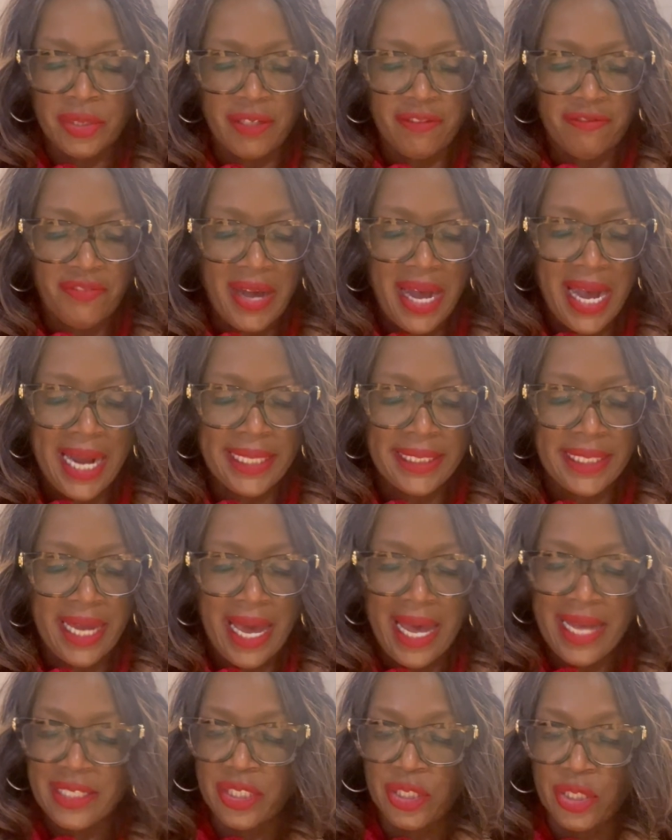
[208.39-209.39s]
defined
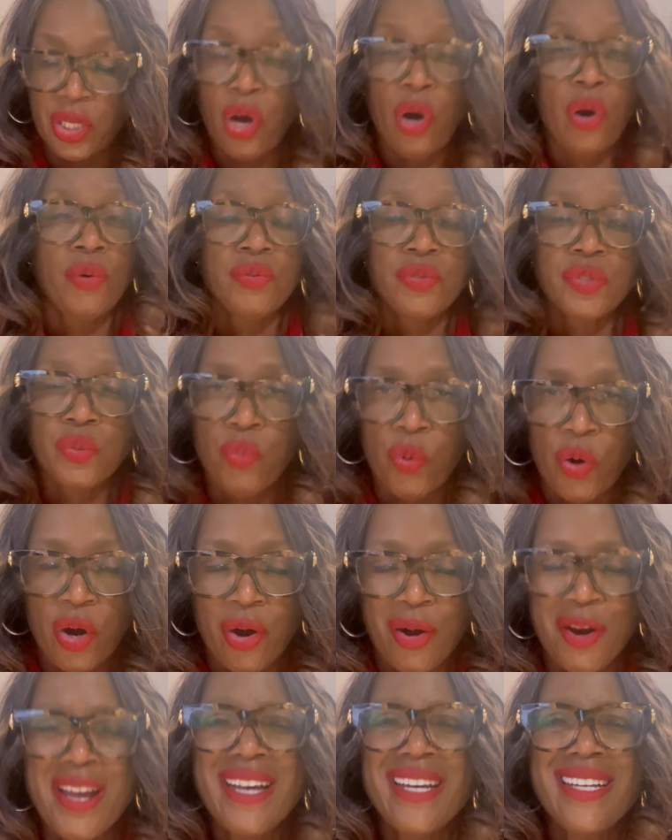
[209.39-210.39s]
as those
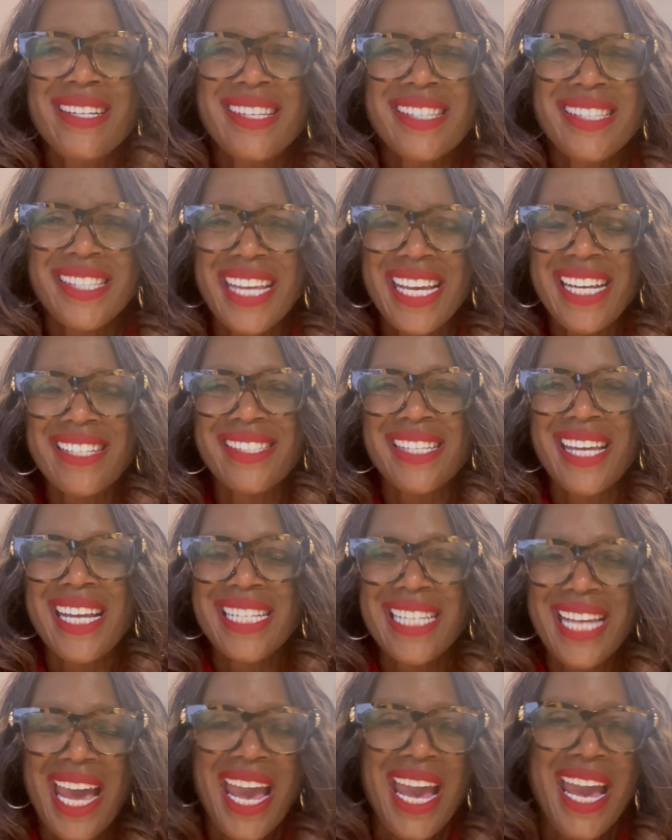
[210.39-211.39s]
were 60
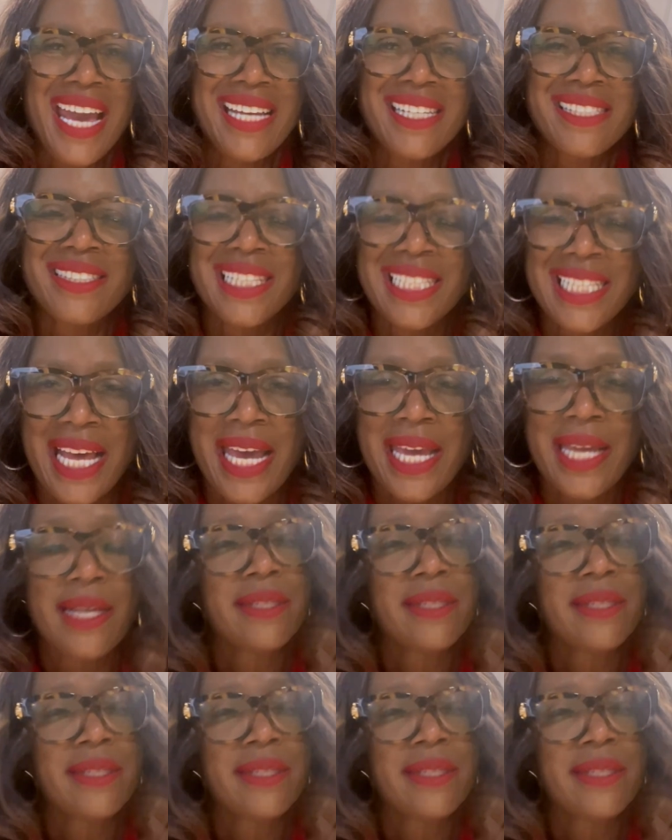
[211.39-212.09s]
days late.